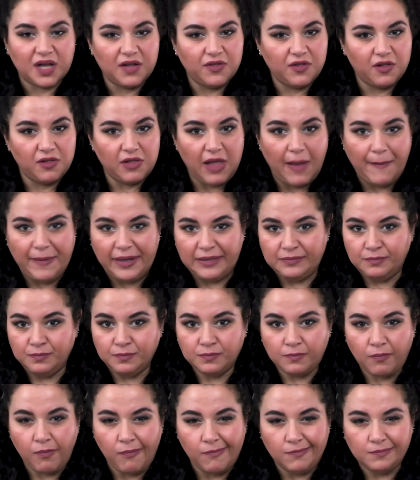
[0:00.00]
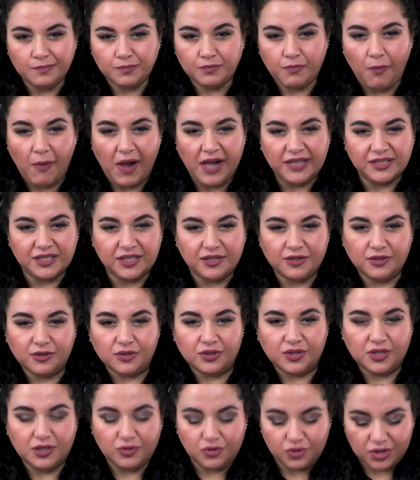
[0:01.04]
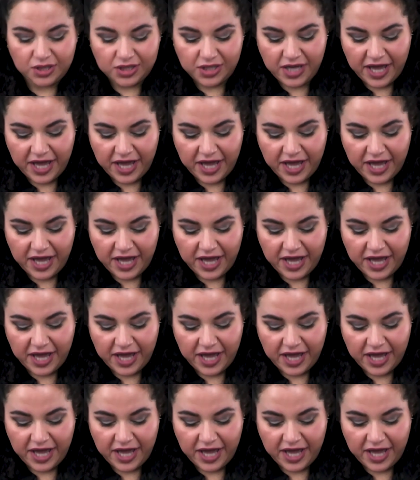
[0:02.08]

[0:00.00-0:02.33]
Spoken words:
The lemon adds a little citrus